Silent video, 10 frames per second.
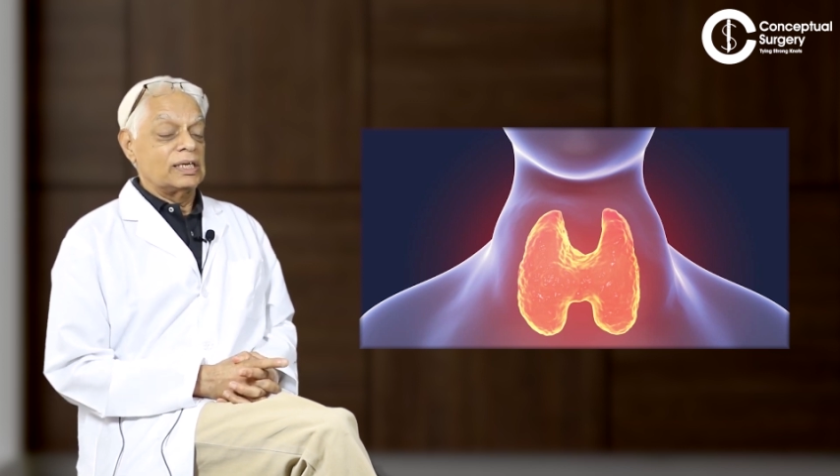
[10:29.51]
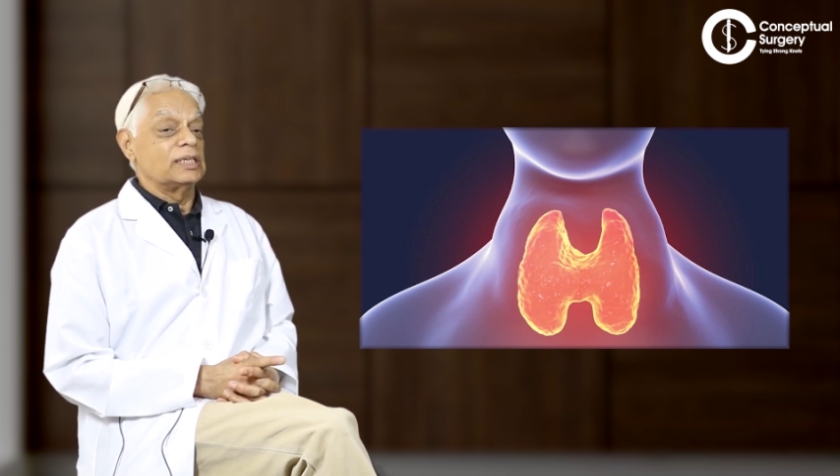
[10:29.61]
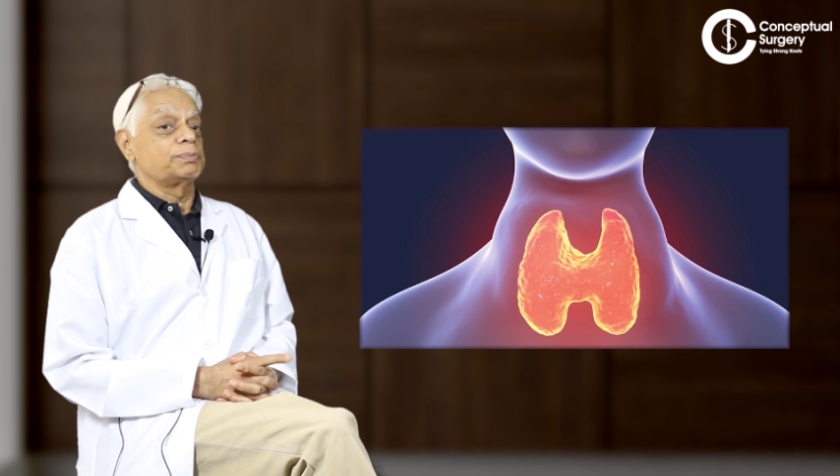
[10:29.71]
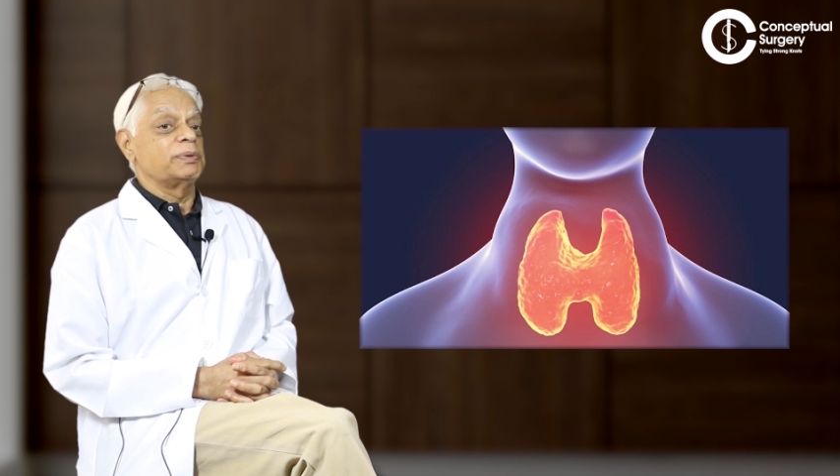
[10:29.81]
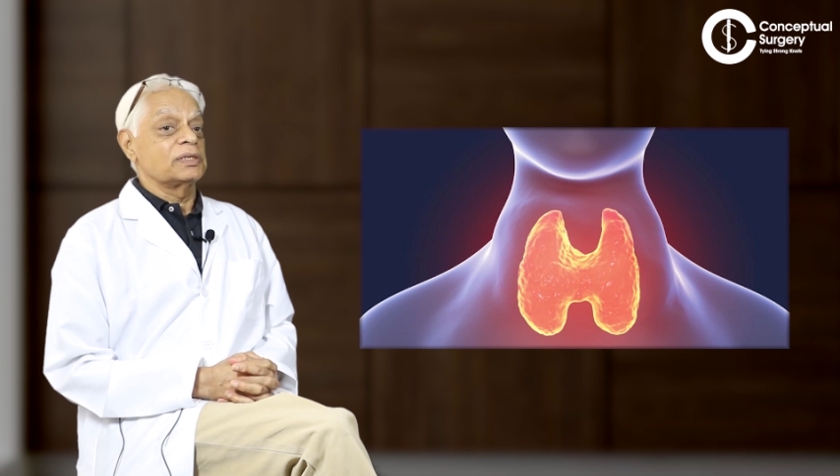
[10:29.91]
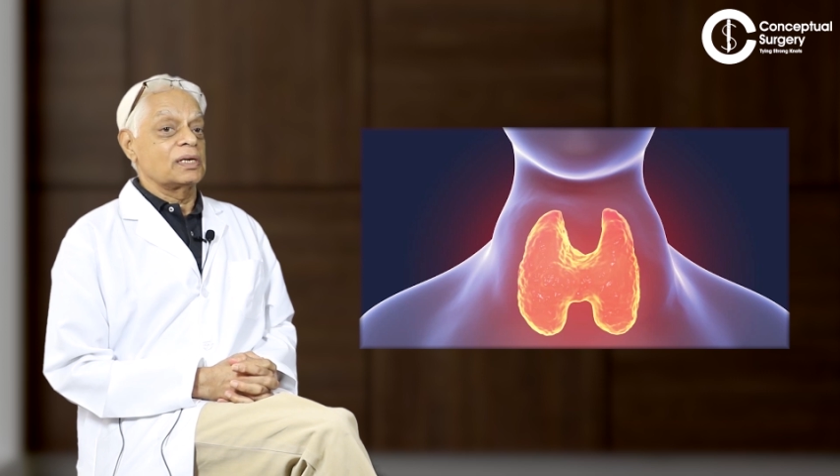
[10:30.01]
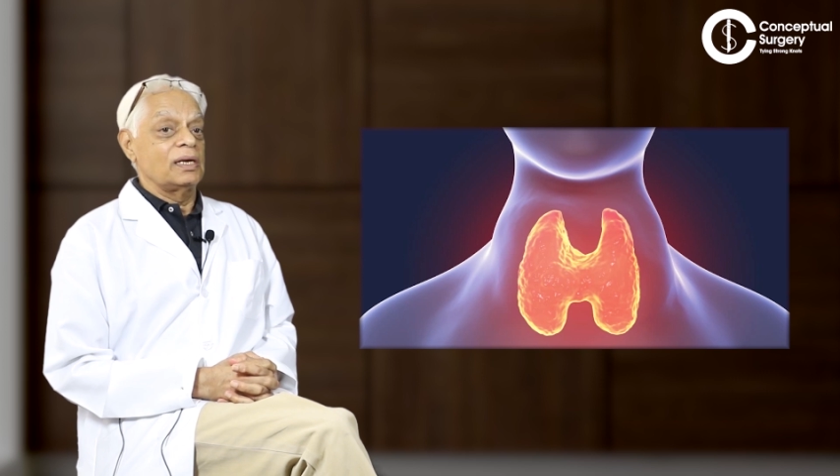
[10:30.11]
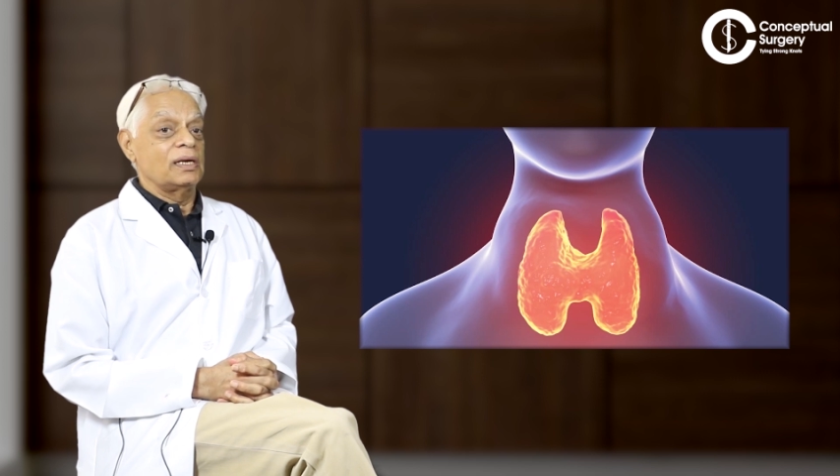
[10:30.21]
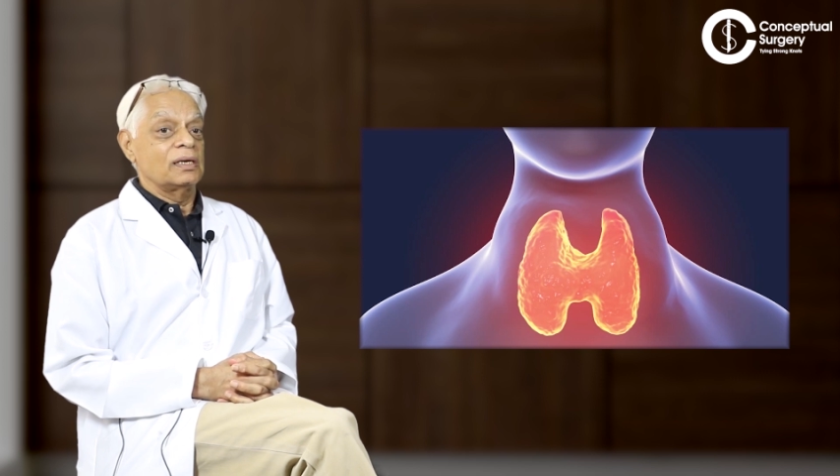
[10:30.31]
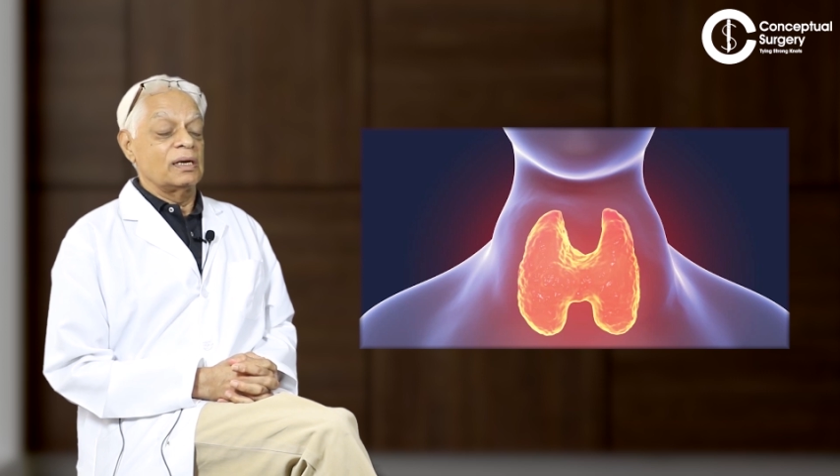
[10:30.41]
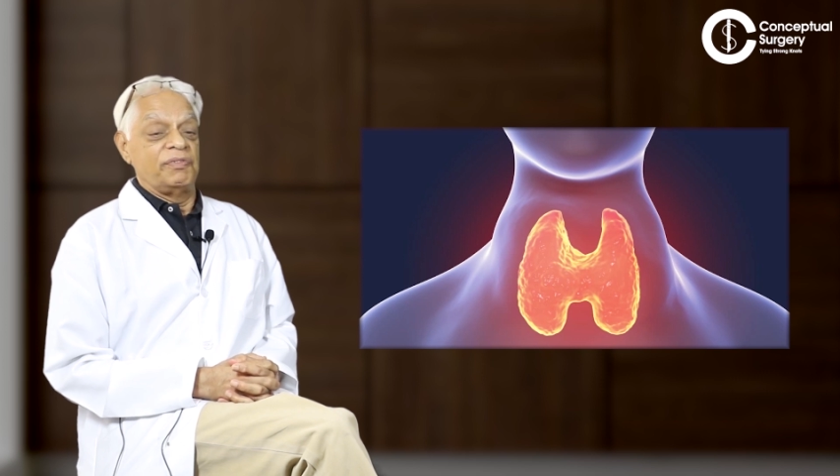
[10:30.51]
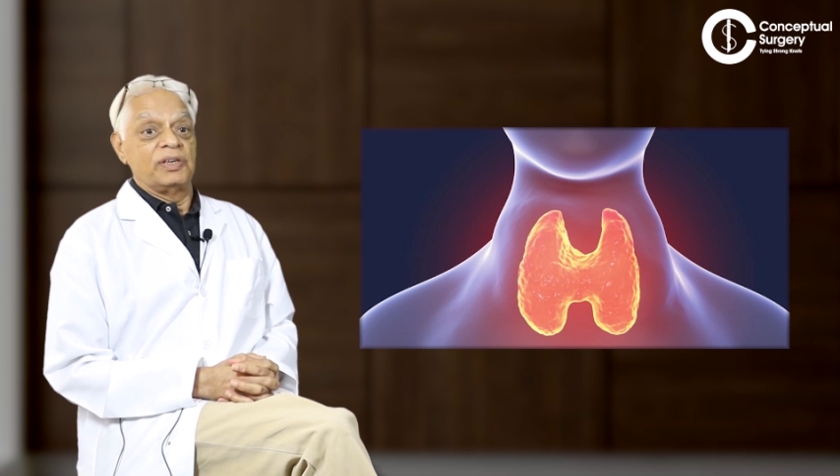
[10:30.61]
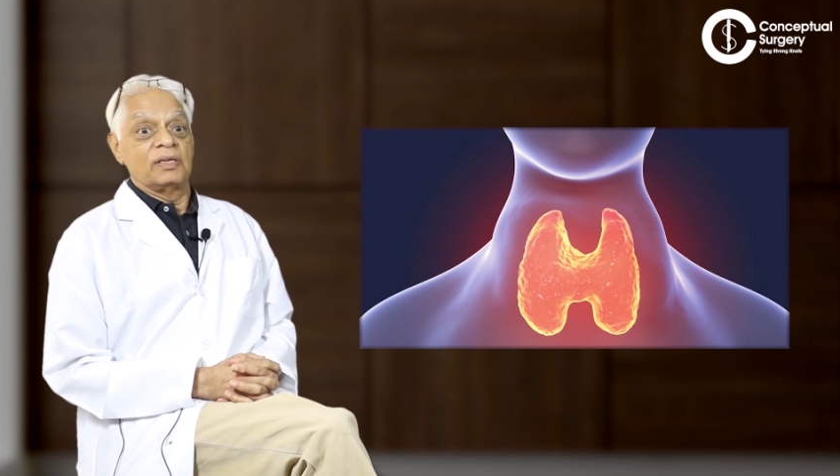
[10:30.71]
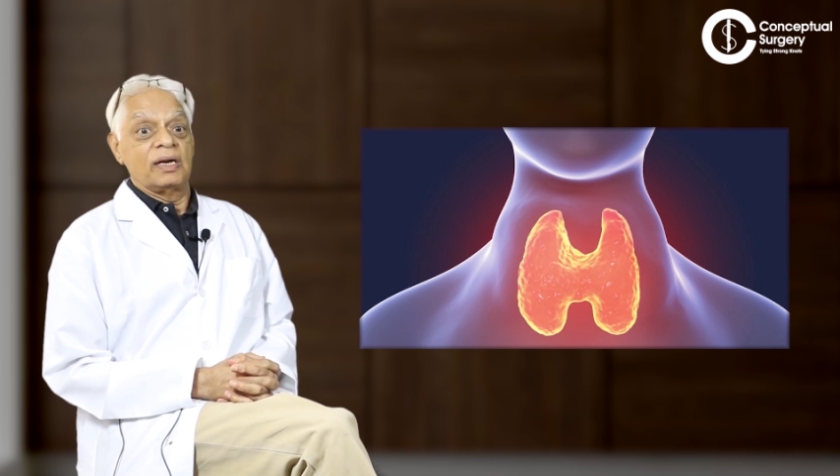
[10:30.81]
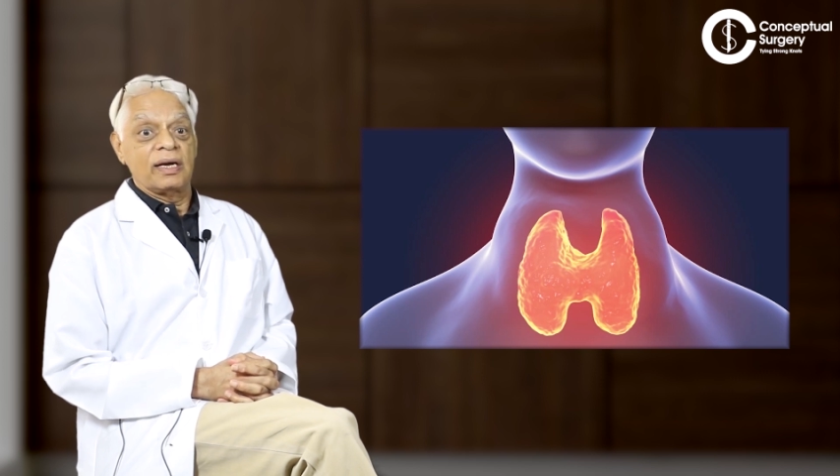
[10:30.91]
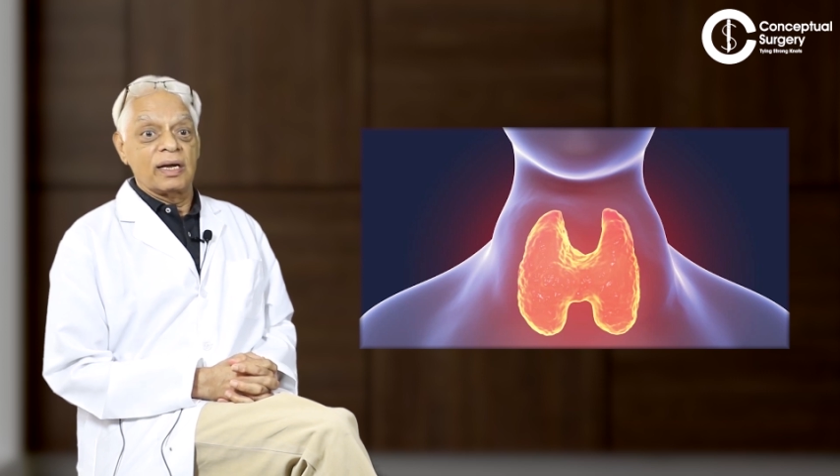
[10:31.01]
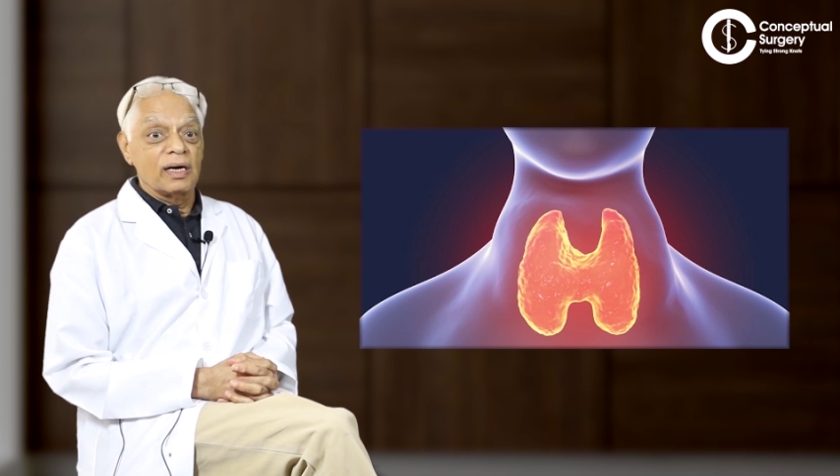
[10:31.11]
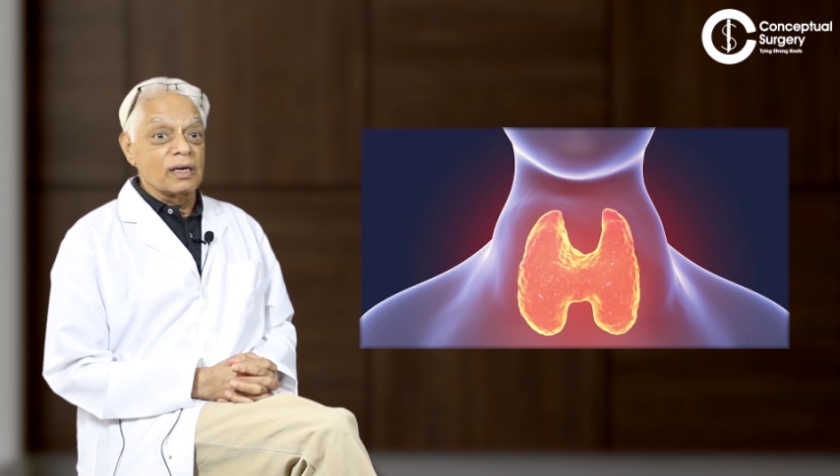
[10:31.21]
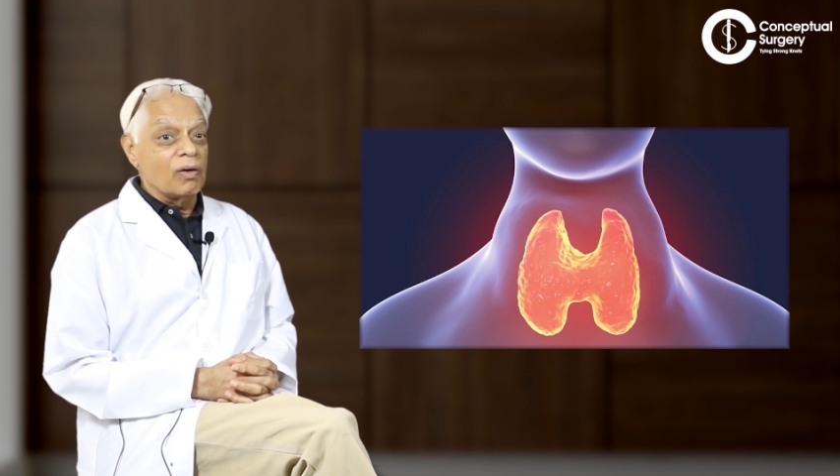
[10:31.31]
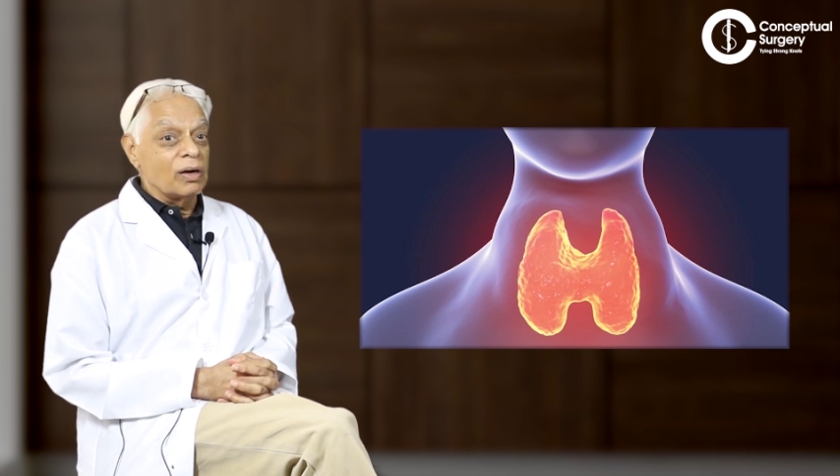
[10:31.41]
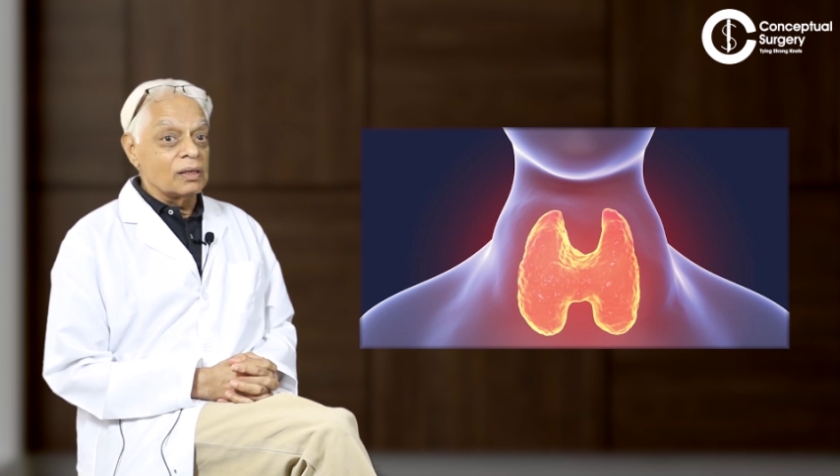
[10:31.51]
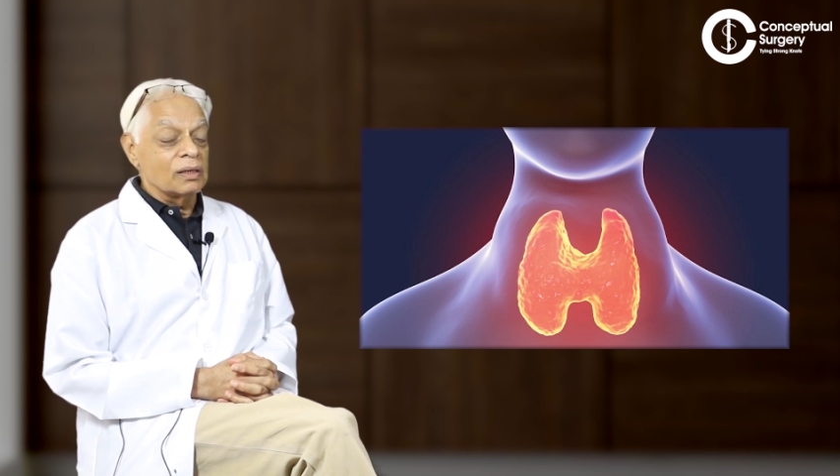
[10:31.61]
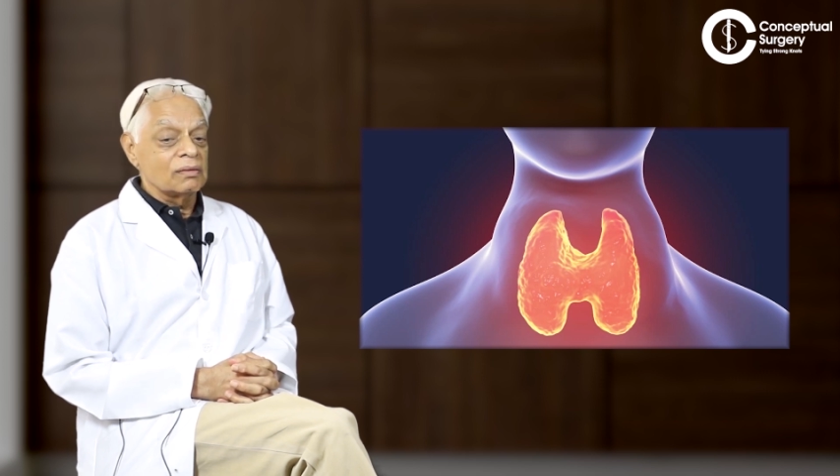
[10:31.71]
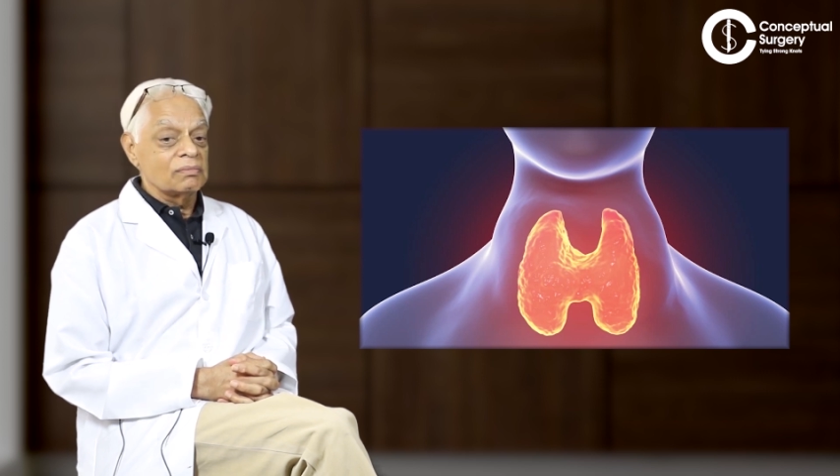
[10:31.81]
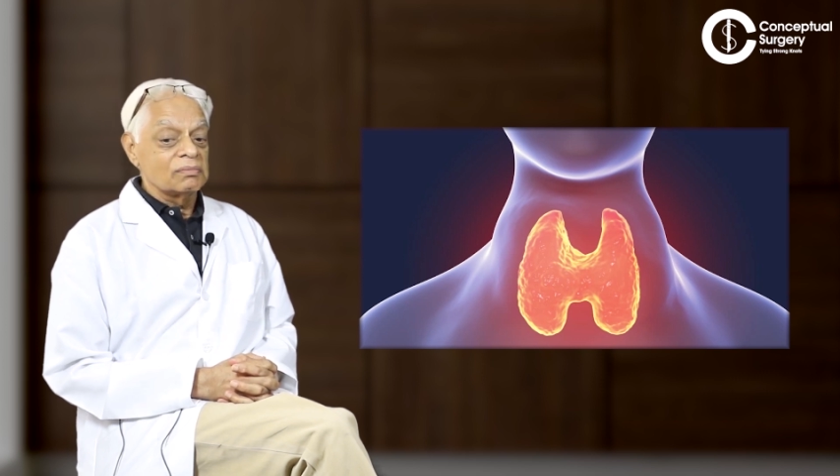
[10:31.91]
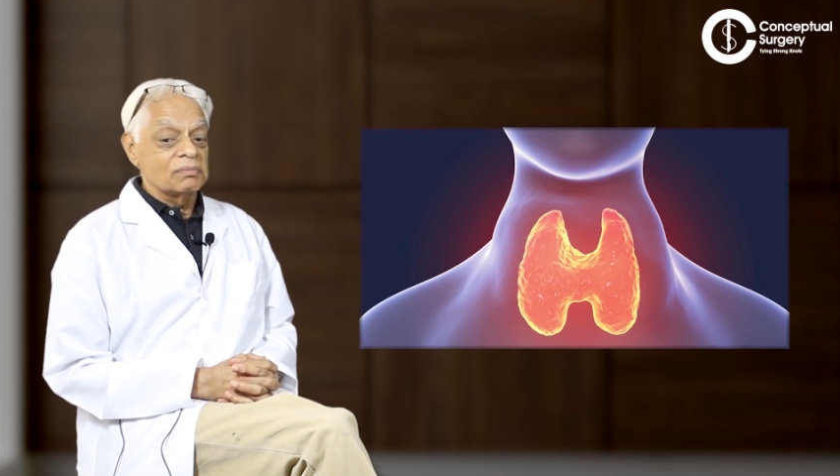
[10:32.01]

especially if it is a recurrent goiter